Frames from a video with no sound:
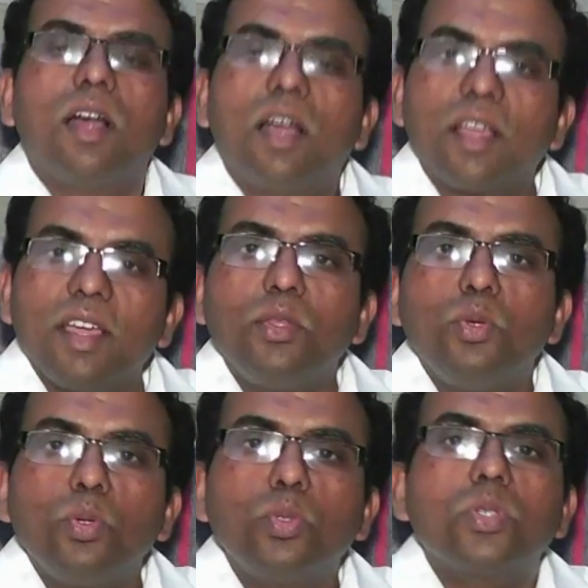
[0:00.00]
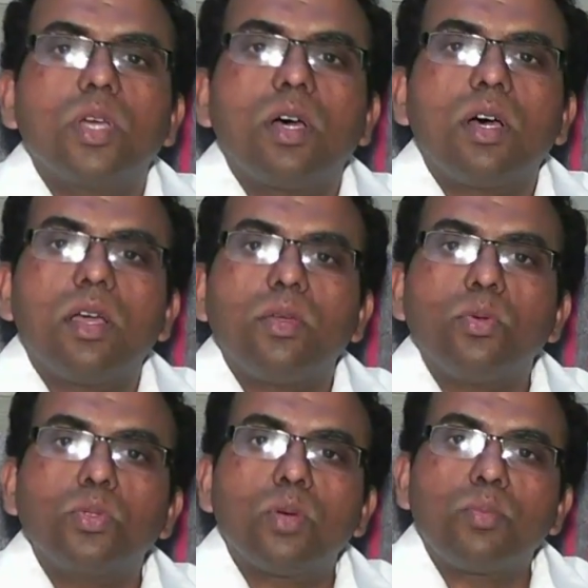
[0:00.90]
Again,
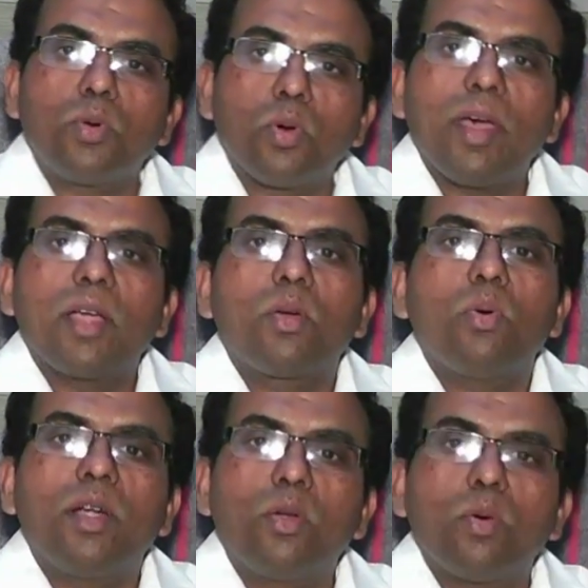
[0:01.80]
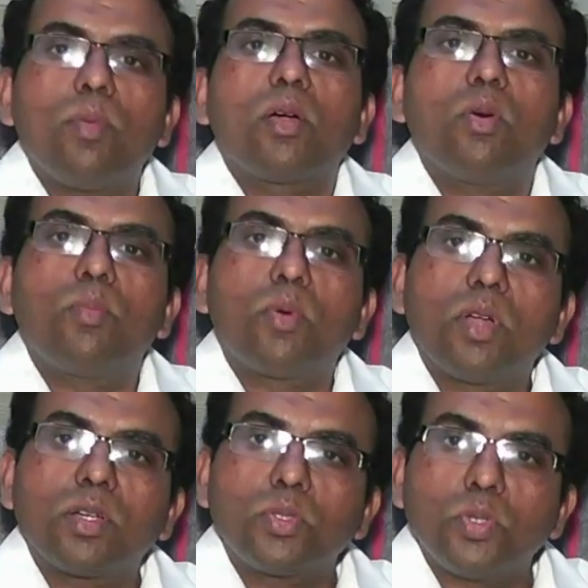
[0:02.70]
use of tobacco and tobacco
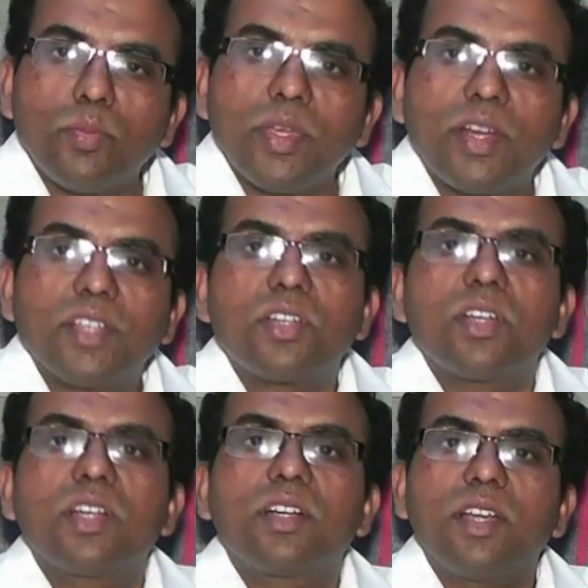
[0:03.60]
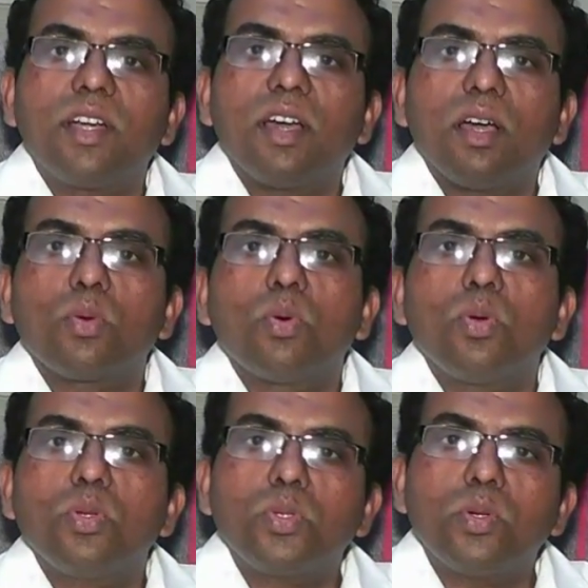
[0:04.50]
products should be restricted.
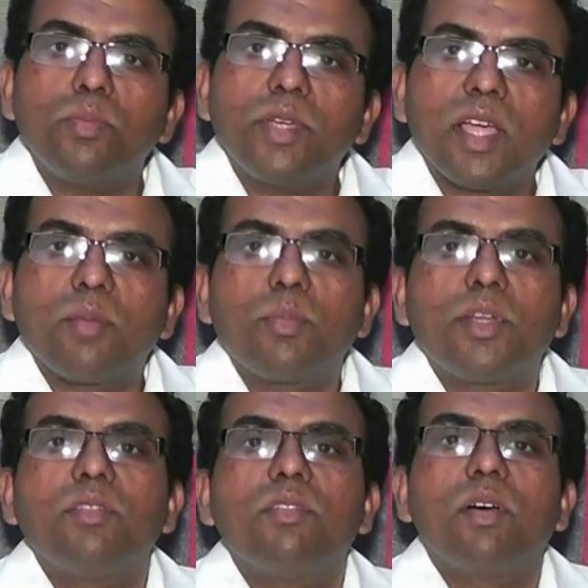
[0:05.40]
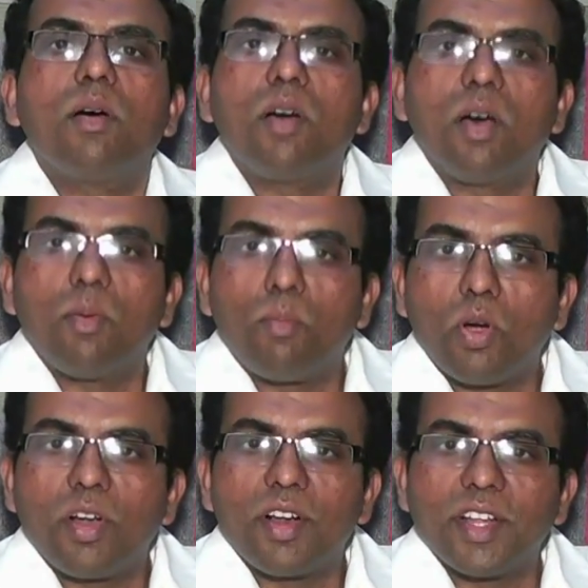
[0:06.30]
Alcohol should be kept in
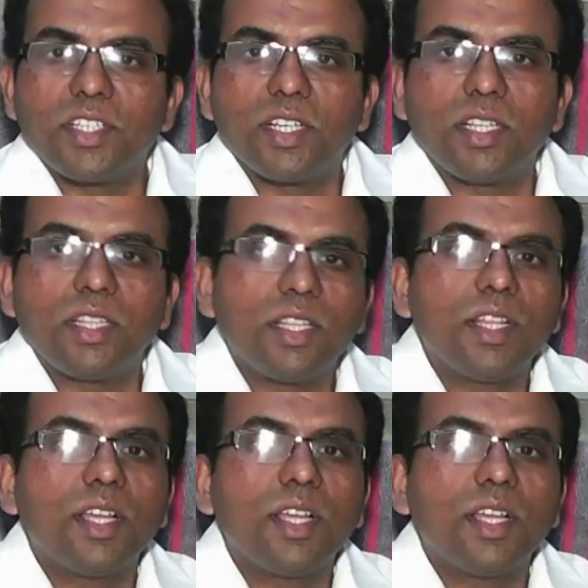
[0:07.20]
moderation.